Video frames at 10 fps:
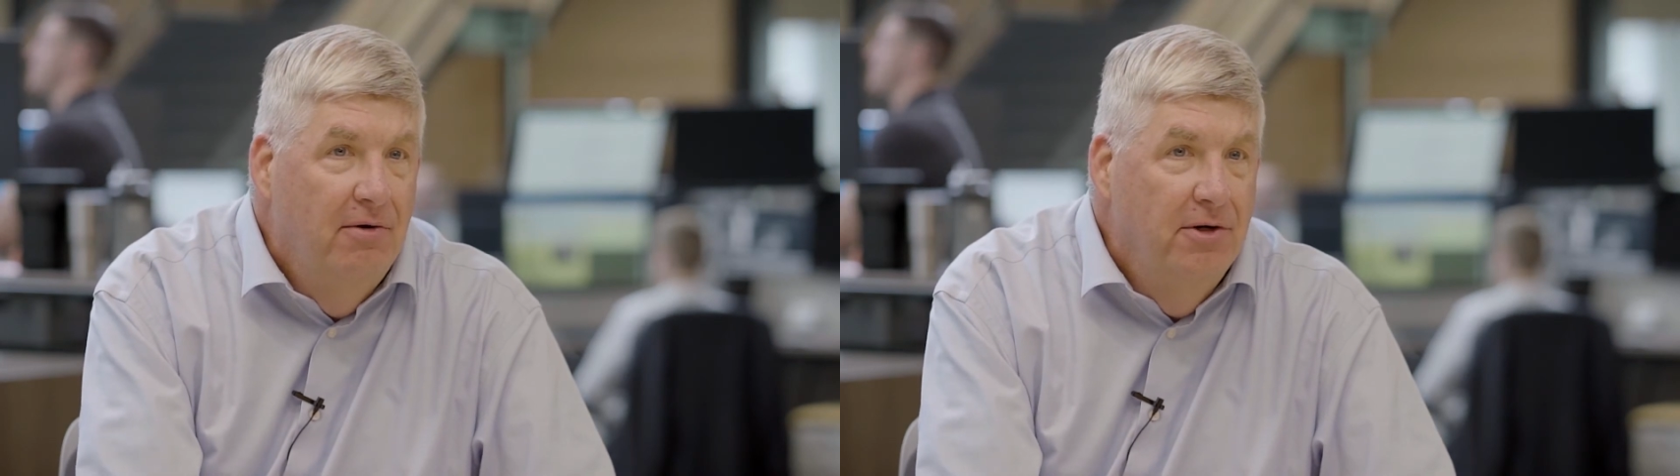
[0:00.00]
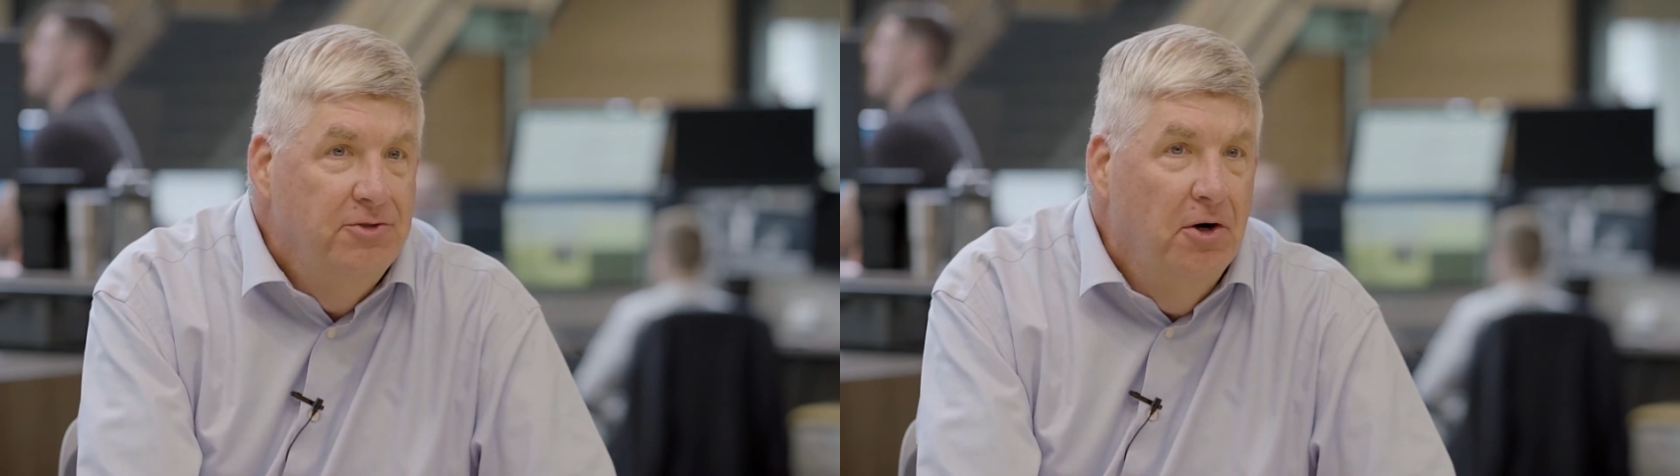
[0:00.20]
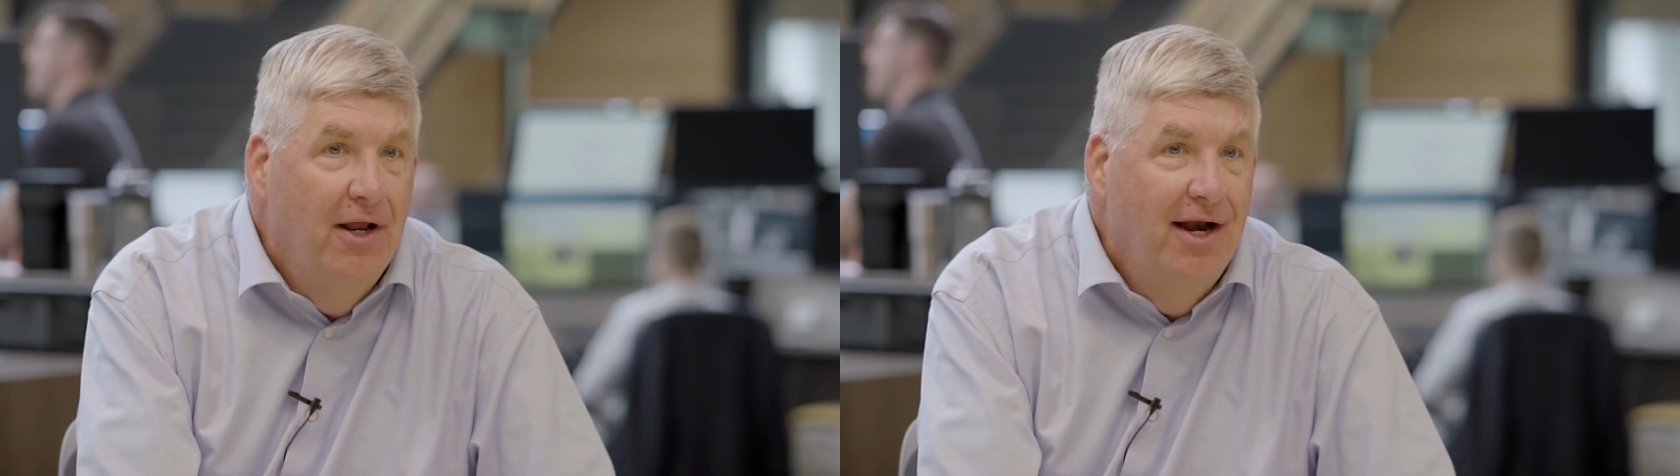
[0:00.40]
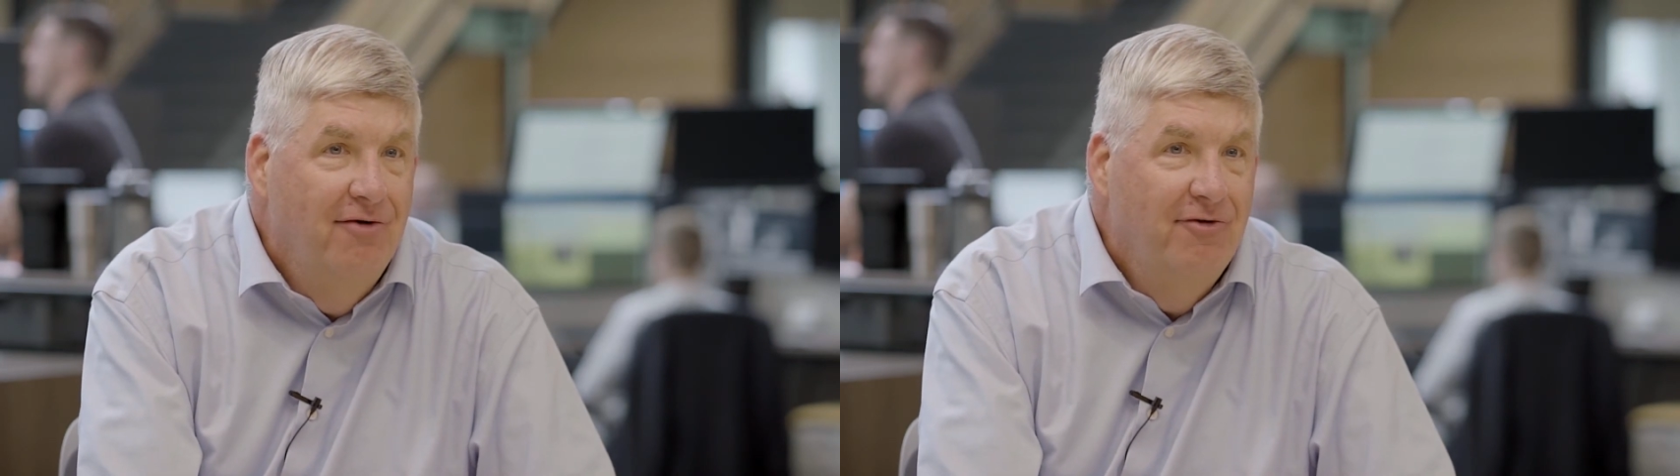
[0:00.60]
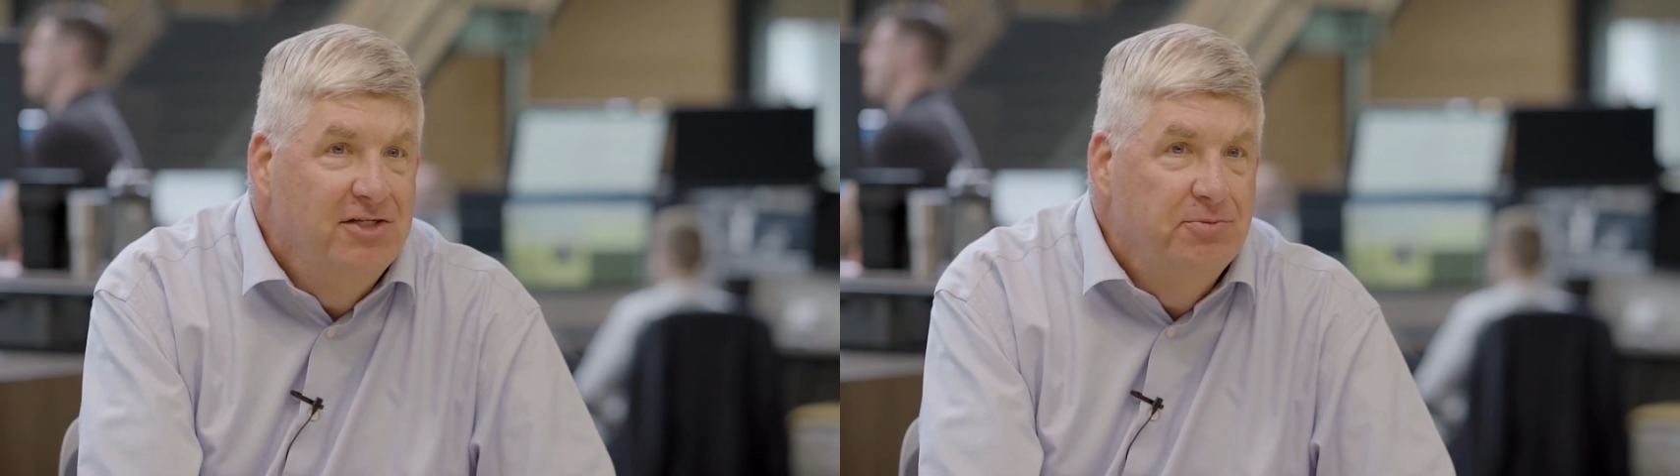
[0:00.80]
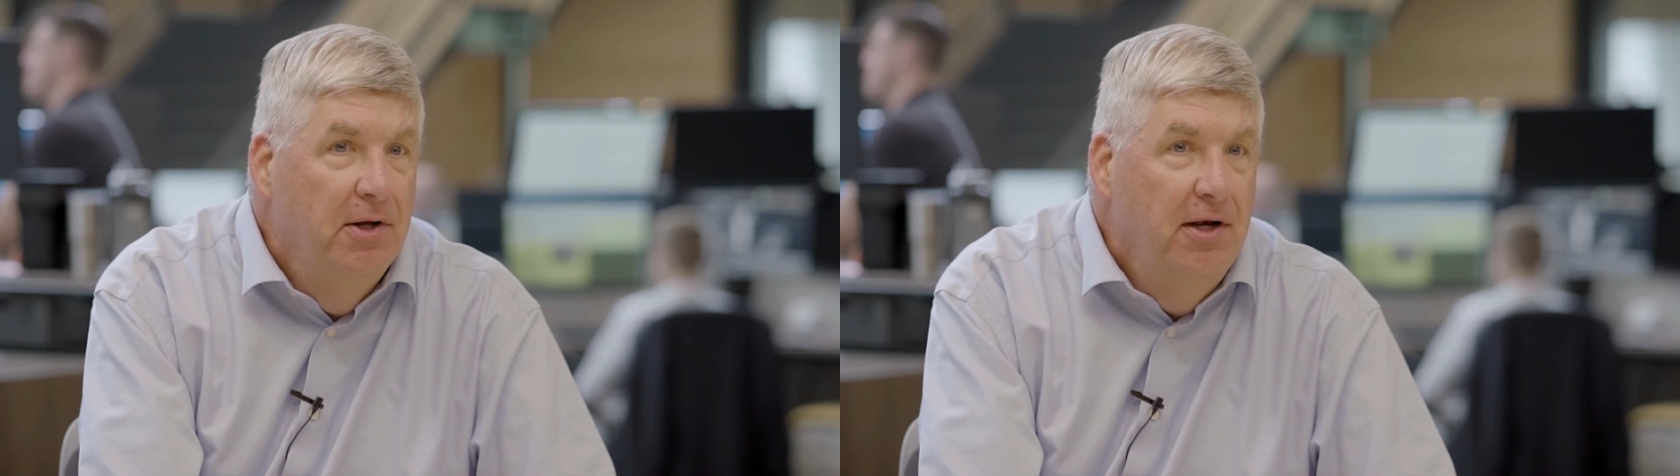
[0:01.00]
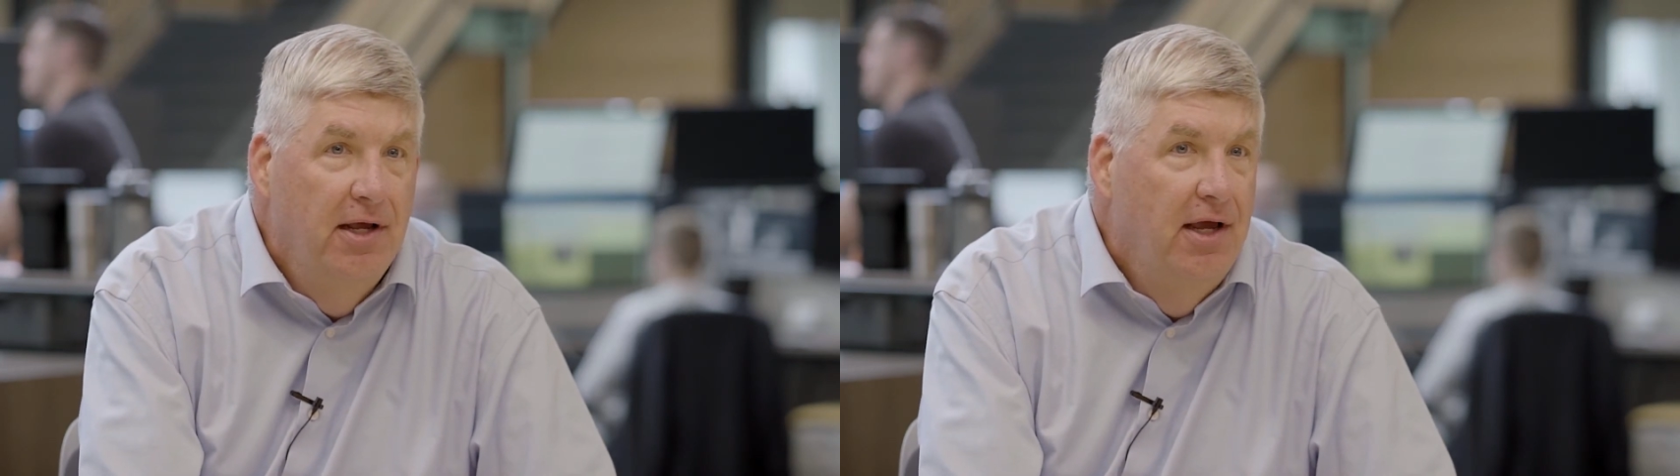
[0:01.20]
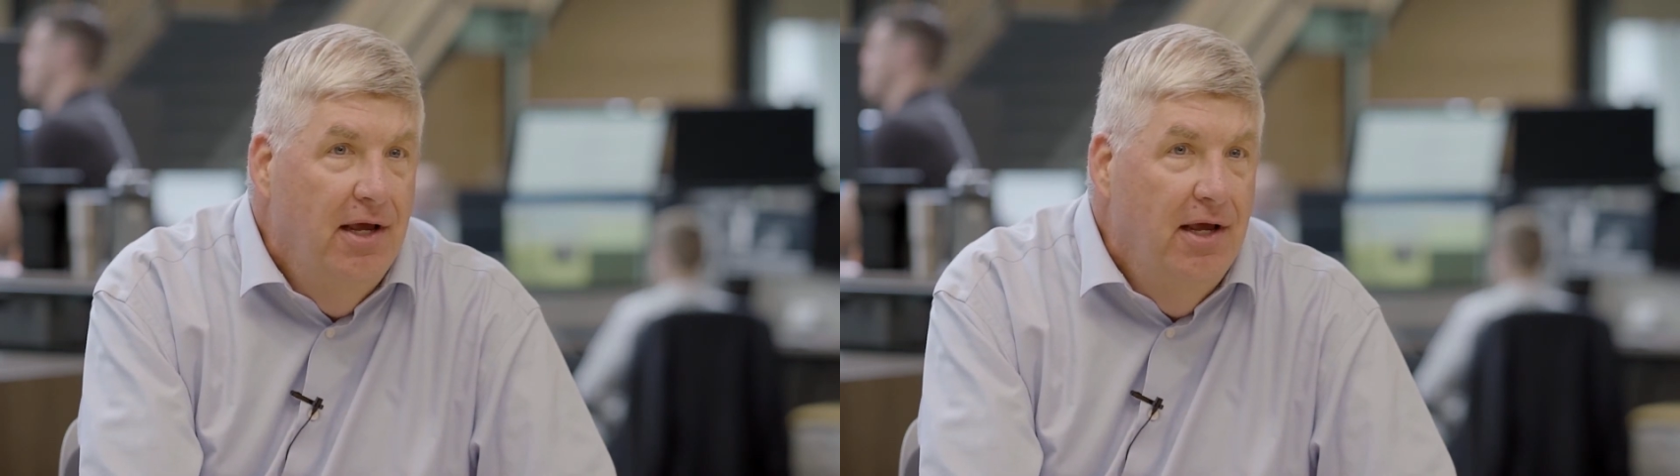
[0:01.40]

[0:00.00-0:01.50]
return on investment,